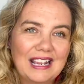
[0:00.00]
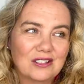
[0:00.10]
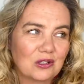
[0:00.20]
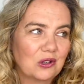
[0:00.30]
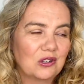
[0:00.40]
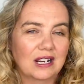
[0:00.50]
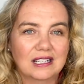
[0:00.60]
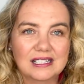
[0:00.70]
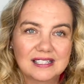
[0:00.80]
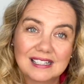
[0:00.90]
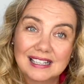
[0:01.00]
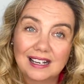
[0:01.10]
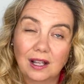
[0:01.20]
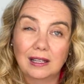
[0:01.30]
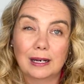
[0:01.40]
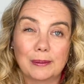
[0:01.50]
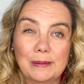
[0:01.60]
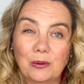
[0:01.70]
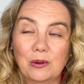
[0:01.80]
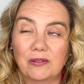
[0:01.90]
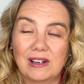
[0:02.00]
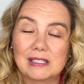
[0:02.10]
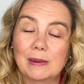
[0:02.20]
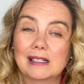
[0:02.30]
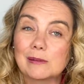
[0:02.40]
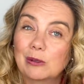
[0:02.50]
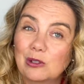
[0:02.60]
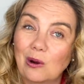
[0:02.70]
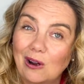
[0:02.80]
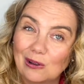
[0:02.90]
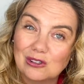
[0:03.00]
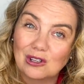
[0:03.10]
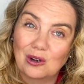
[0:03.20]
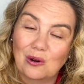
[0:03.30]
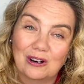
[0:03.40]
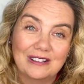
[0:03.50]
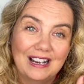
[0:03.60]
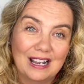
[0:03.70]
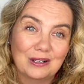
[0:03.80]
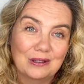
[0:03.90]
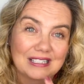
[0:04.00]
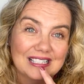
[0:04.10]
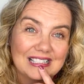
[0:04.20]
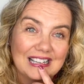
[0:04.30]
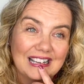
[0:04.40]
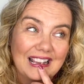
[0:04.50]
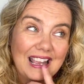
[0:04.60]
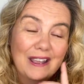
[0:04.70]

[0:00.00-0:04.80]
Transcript: And so you're not going to see a lot of people with face masks, but you also are not going to see